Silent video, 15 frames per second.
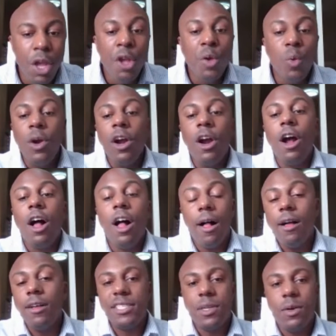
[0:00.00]
We are
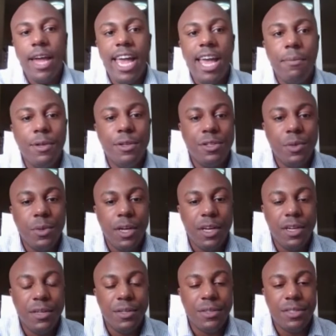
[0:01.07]
also able to
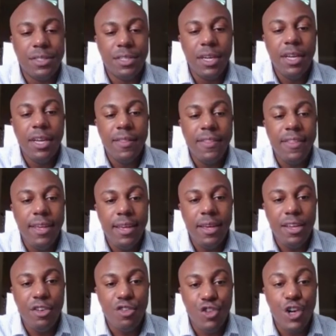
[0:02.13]
host
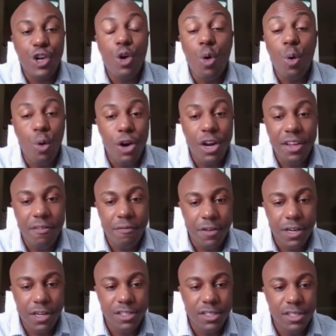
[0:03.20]
the recorded
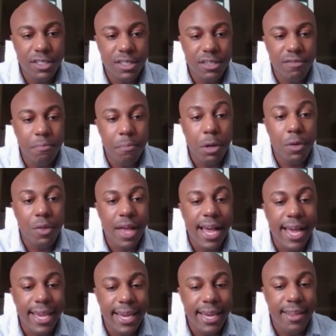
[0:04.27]
versions of both
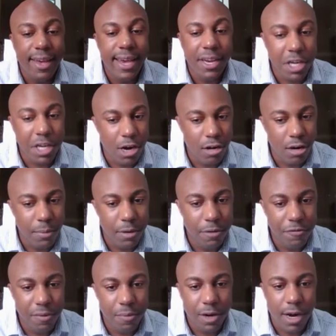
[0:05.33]
Aida and Carmen
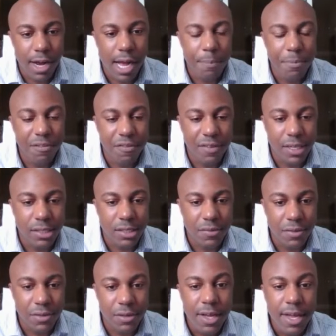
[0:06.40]
from their opera
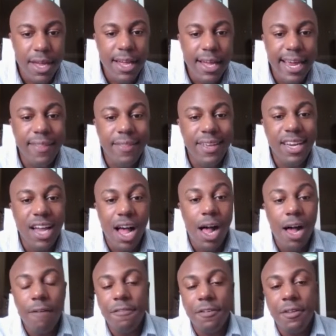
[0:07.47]
festival, and then
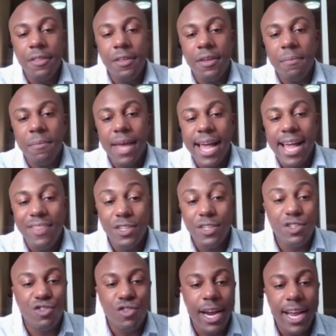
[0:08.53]
offer them at
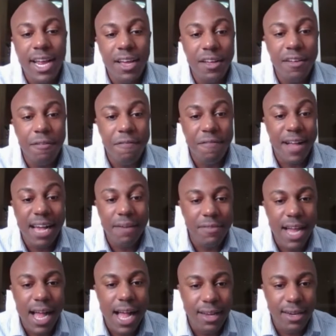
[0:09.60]
this rate of
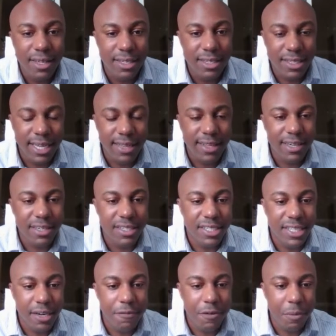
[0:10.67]
$5. And there's
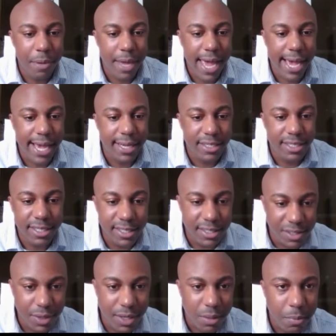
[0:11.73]
different packages
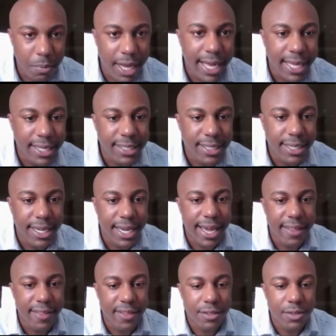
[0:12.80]
you can buy. Let's look
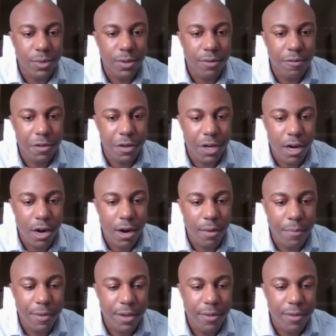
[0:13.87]
at this one for Carmen.